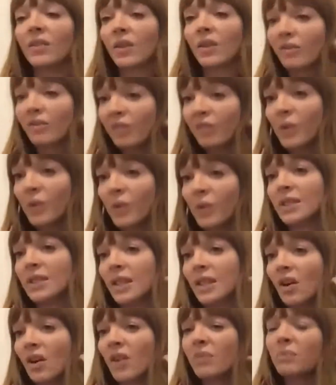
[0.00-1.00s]
they're
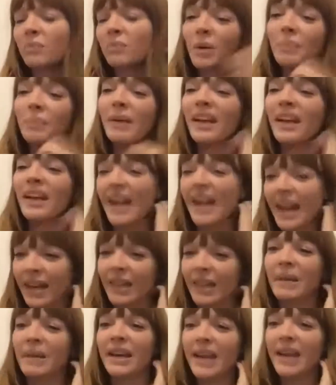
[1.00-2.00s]
focusing on, well, my
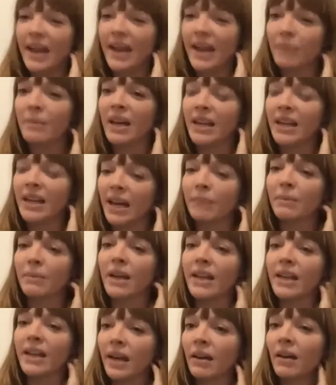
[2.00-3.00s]
neck
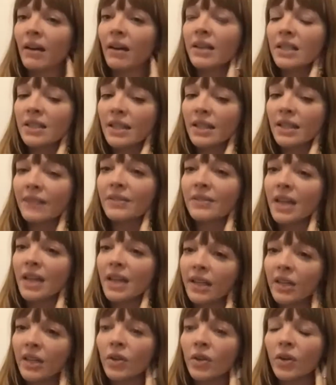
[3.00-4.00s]
on this left
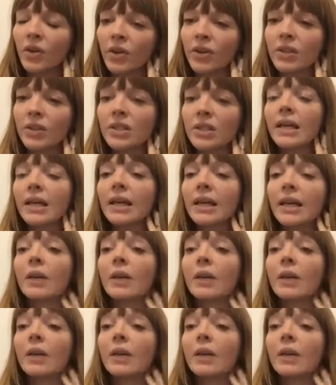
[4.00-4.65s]
side, it hurts.